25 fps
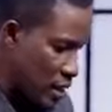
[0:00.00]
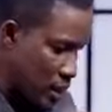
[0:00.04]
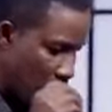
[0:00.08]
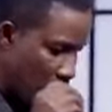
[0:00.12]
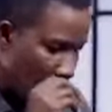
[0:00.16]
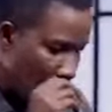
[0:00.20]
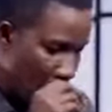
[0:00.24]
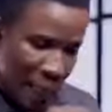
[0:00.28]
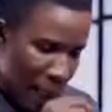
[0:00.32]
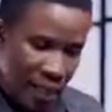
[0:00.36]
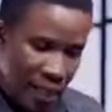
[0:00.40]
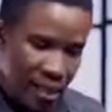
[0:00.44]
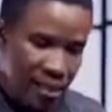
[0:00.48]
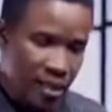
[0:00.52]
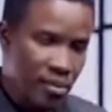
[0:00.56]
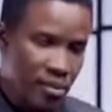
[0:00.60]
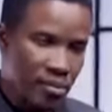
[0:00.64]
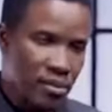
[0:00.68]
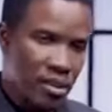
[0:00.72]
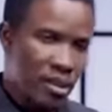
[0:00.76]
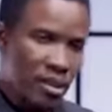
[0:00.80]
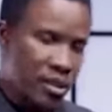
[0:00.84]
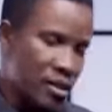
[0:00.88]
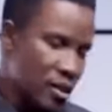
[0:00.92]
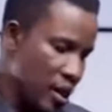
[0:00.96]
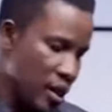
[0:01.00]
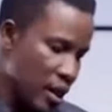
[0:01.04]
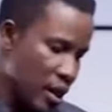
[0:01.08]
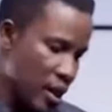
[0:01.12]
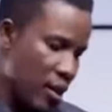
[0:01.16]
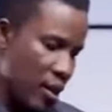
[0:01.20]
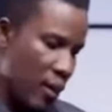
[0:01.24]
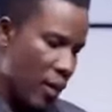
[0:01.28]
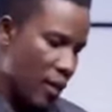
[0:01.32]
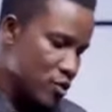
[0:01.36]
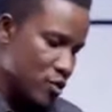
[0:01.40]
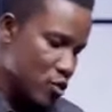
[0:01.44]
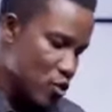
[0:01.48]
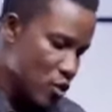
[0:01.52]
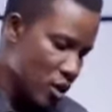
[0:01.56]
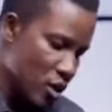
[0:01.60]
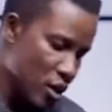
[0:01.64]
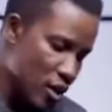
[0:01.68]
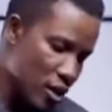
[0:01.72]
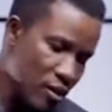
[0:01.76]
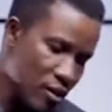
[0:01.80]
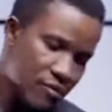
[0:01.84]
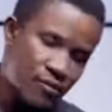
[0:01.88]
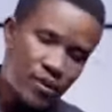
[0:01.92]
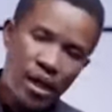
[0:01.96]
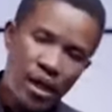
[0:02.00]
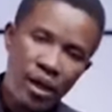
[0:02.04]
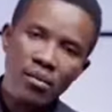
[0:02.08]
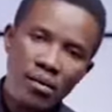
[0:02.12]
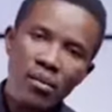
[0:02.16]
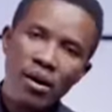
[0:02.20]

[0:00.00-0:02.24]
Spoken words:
in the story of